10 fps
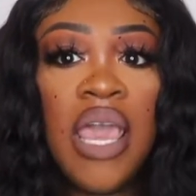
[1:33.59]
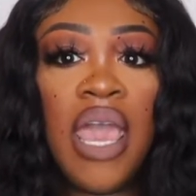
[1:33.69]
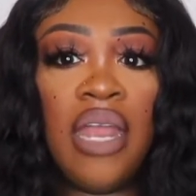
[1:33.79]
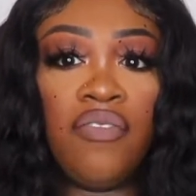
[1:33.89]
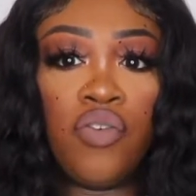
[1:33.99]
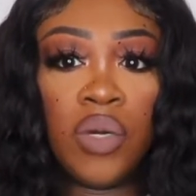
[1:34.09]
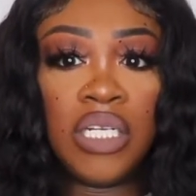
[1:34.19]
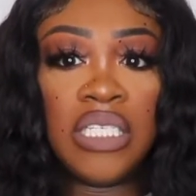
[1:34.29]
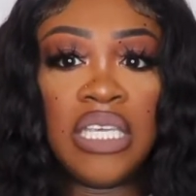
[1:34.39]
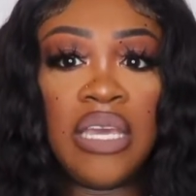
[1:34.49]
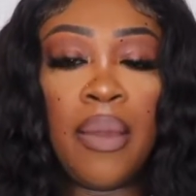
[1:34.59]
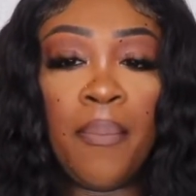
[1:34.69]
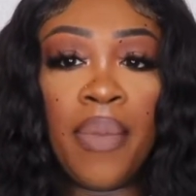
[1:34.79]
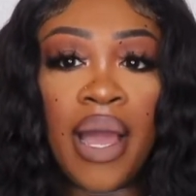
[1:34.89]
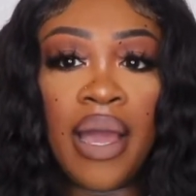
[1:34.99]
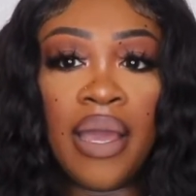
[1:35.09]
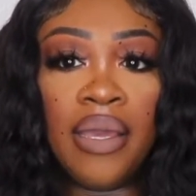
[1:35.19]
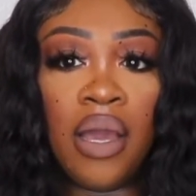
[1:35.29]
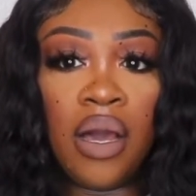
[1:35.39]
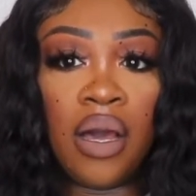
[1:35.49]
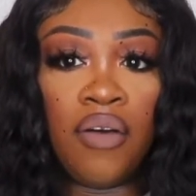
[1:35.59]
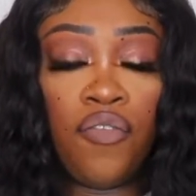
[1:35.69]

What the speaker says: and if you want to see my